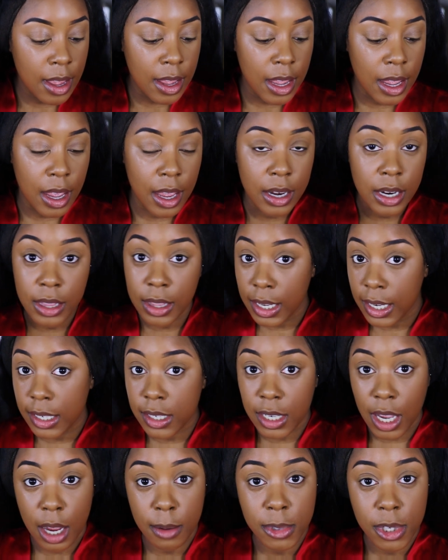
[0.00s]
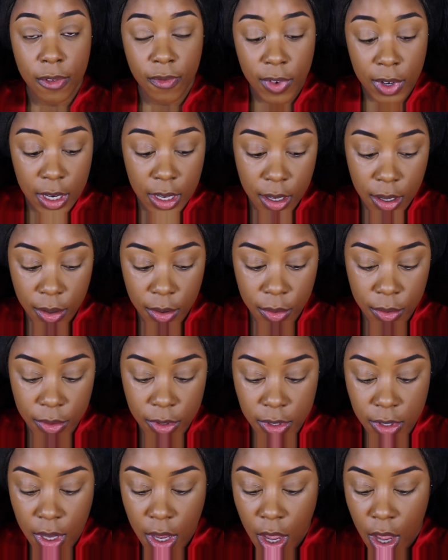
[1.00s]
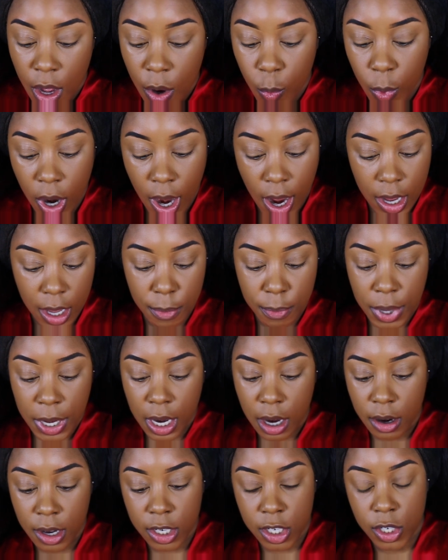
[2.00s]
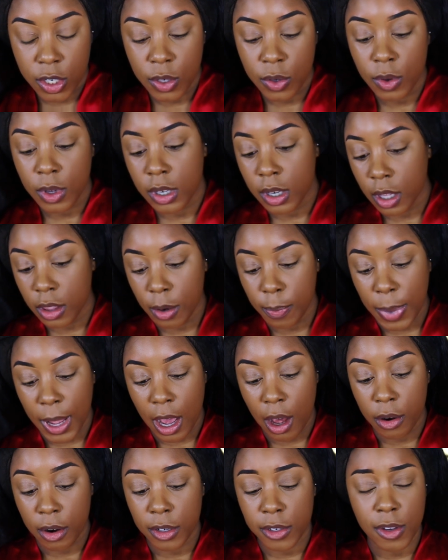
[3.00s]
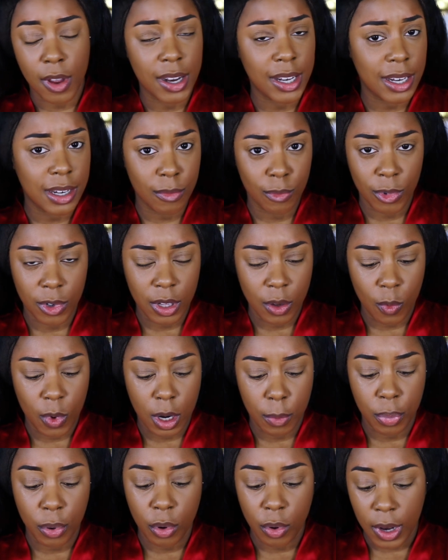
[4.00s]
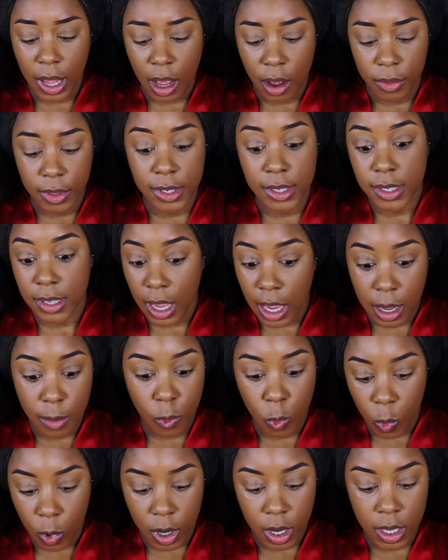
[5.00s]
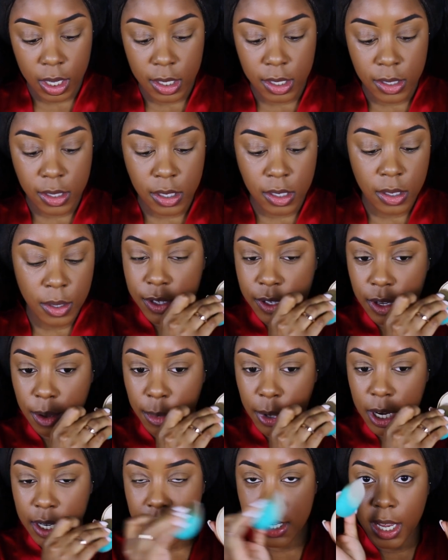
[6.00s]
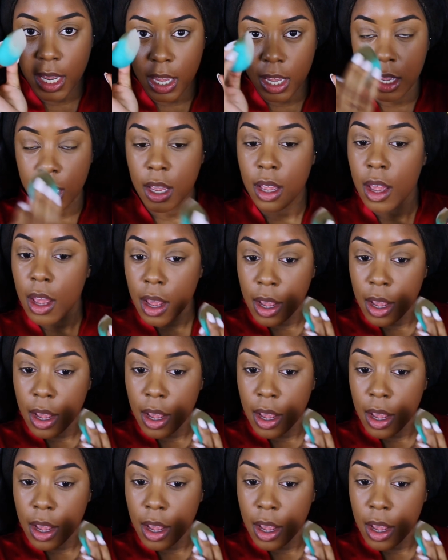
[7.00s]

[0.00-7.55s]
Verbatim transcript: in these types of videos where I compare it to another powder so I didn't really want to pull out the same ones so I'm going to take